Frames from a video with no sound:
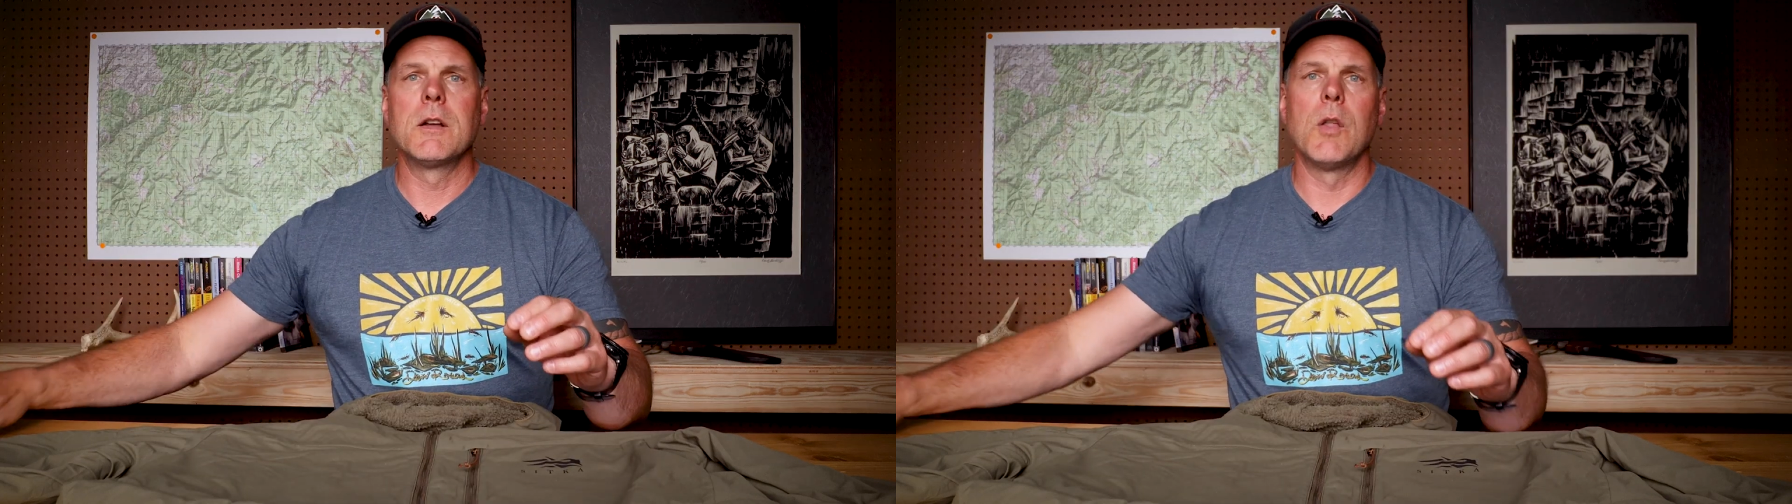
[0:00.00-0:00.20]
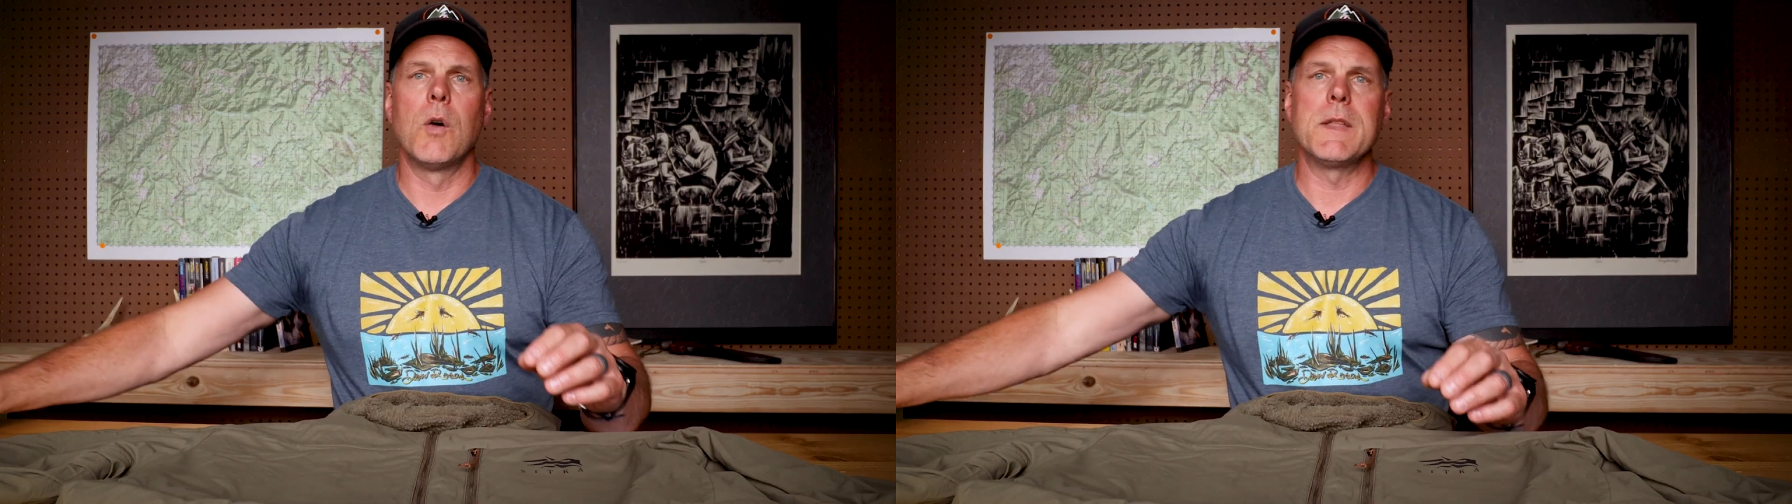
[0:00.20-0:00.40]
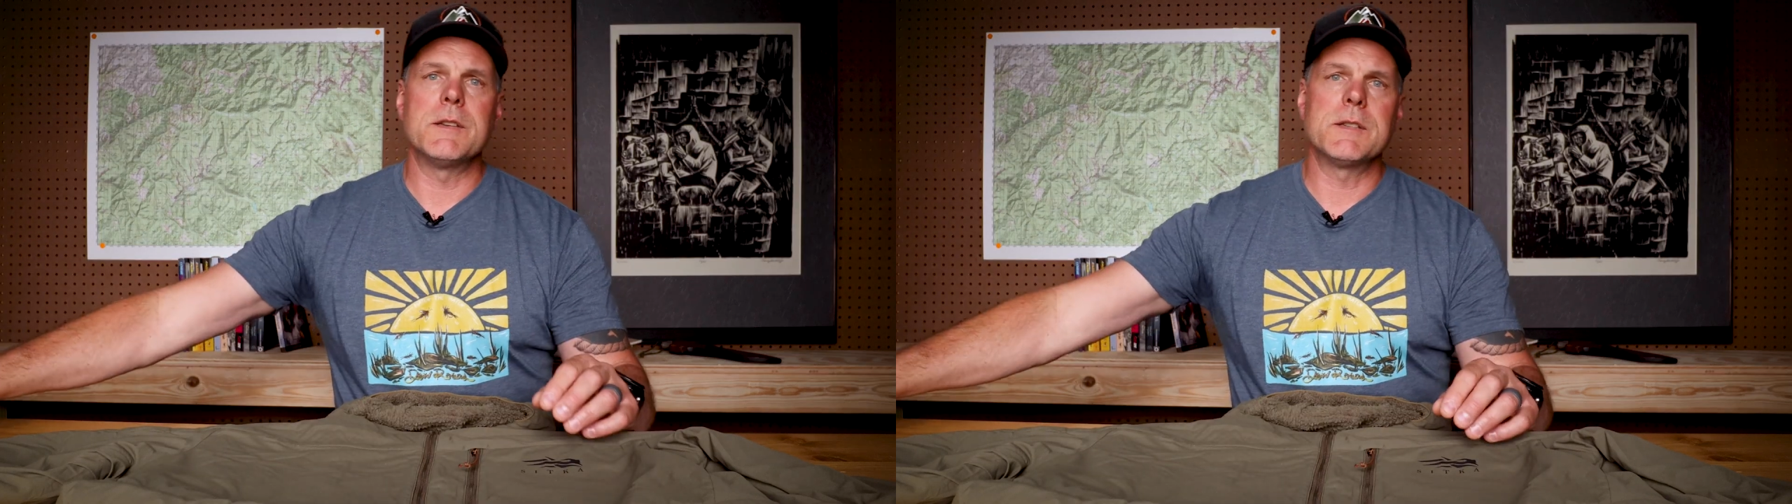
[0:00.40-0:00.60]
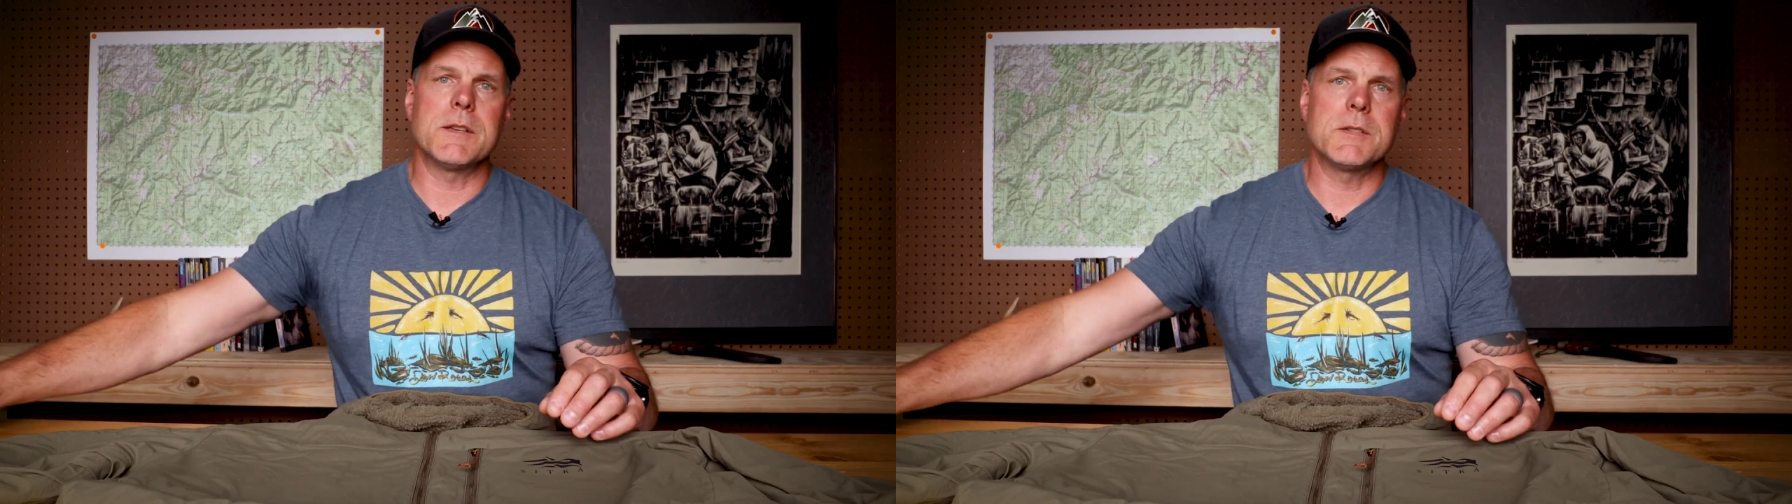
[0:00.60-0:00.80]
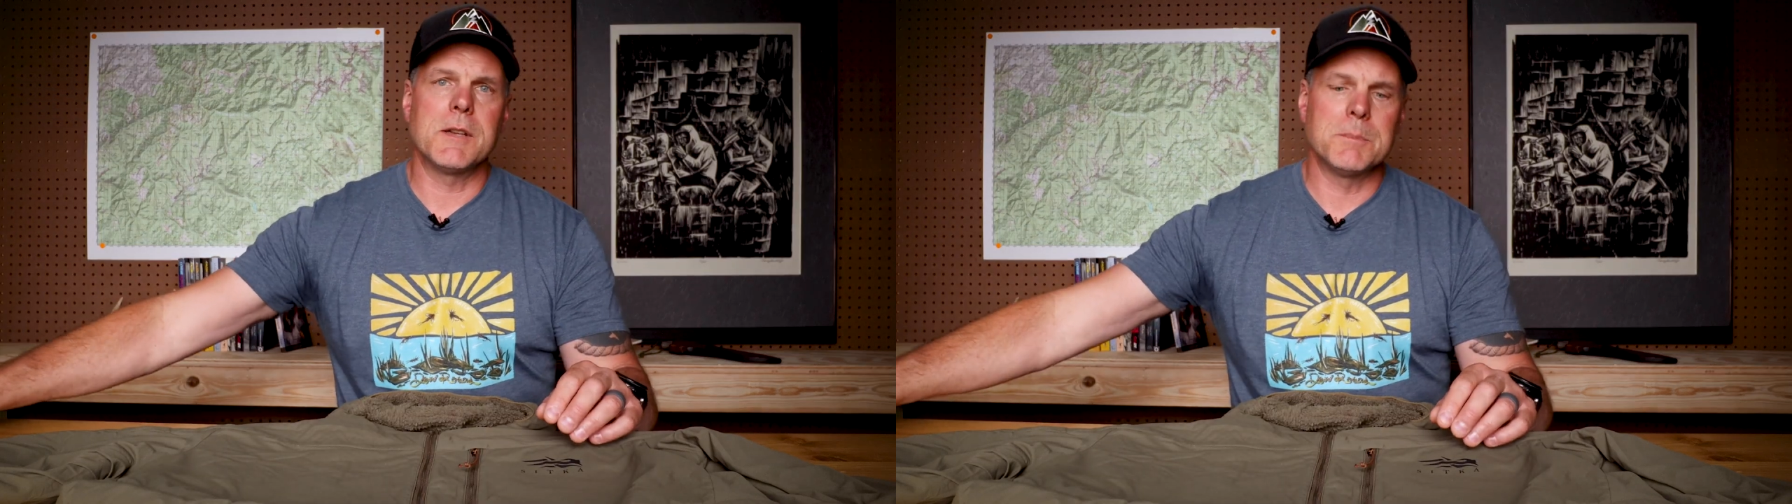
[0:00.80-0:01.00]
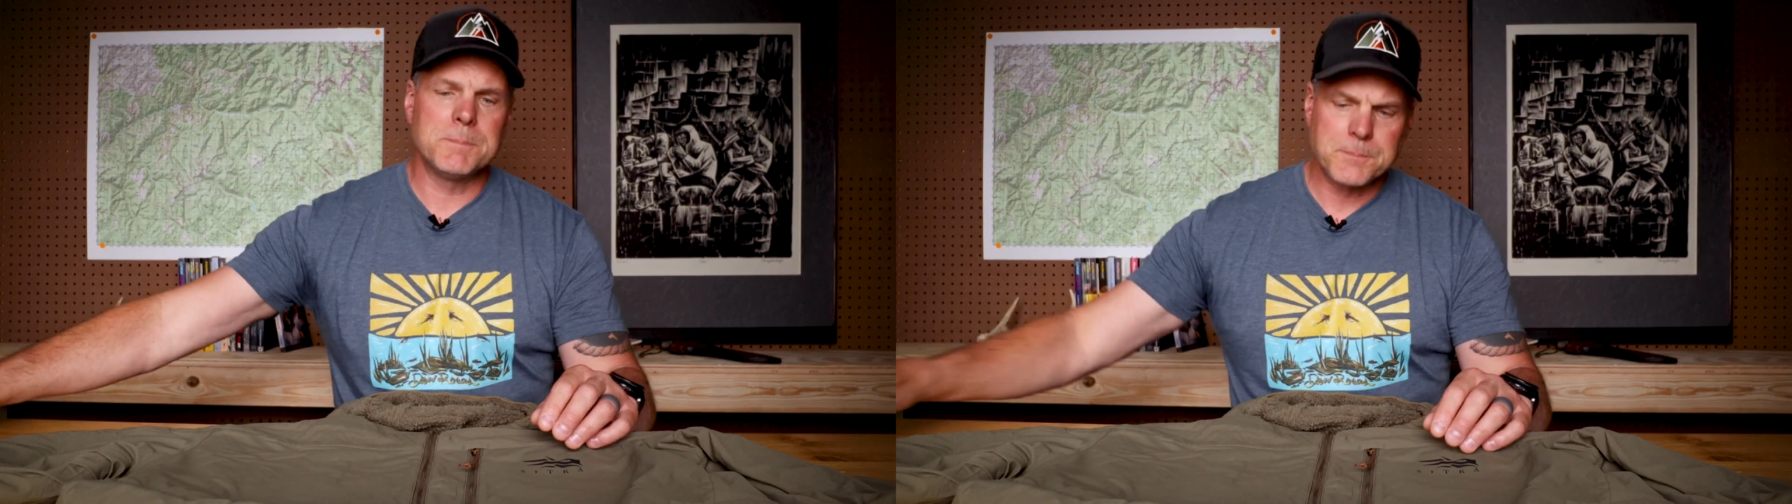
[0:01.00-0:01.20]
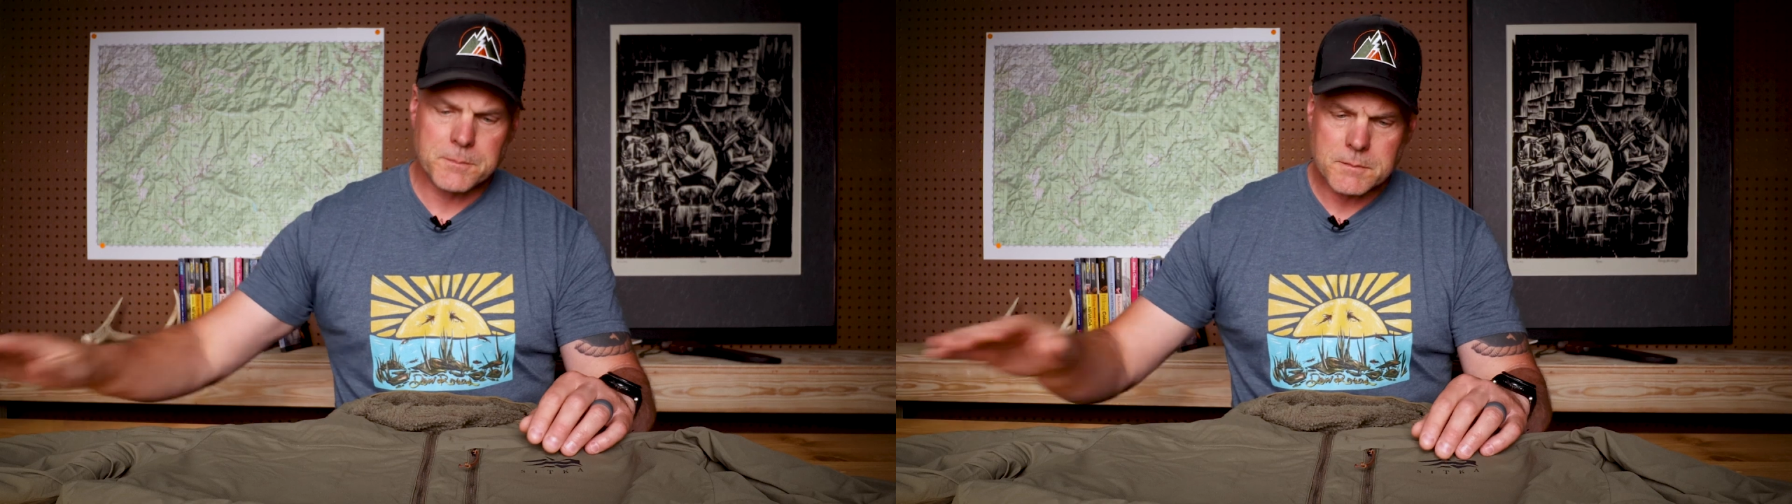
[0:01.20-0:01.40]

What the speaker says: clothing system,